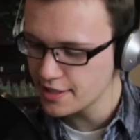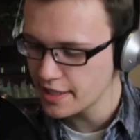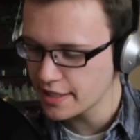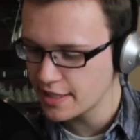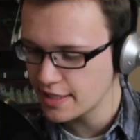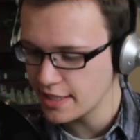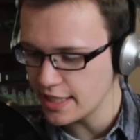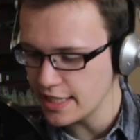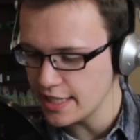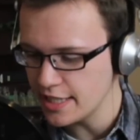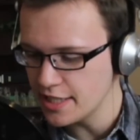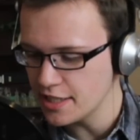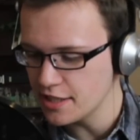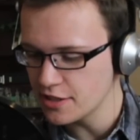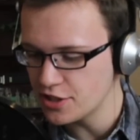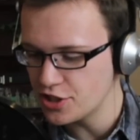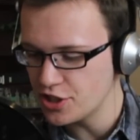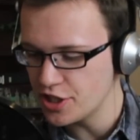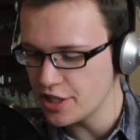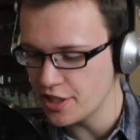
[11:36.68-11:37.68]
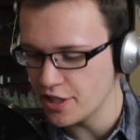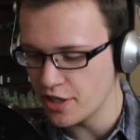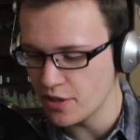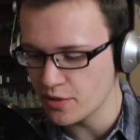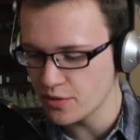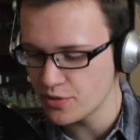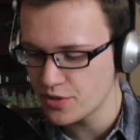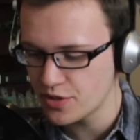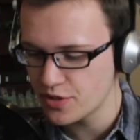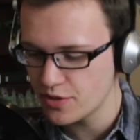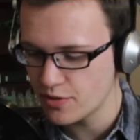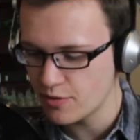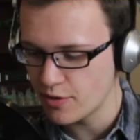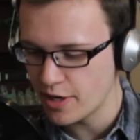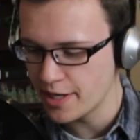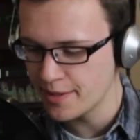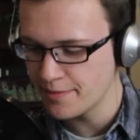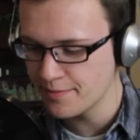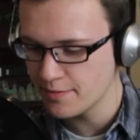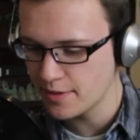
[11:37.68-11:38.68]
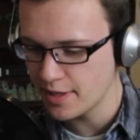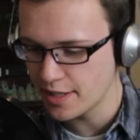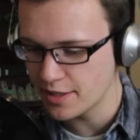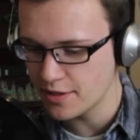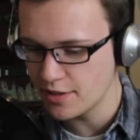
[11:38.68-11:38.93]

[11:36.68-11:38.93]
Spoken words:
It's like eating Cheetos, right?